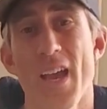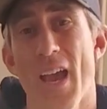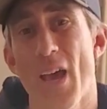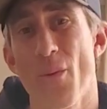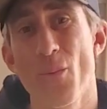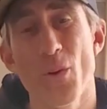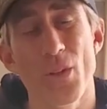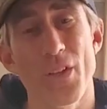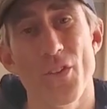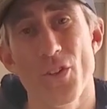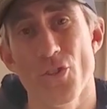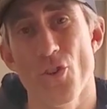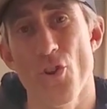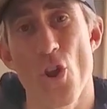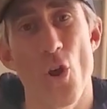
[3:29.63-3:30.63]
And really
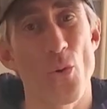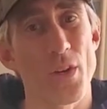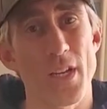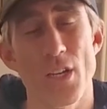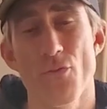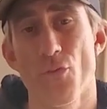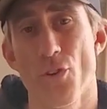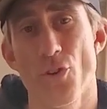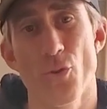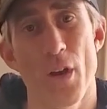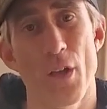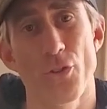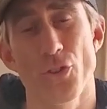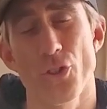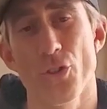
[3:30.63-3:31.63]
there's no need for
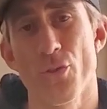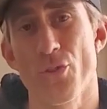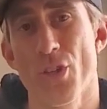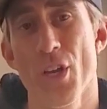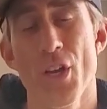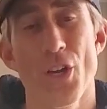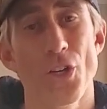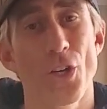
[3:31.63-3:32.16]
trail shoes.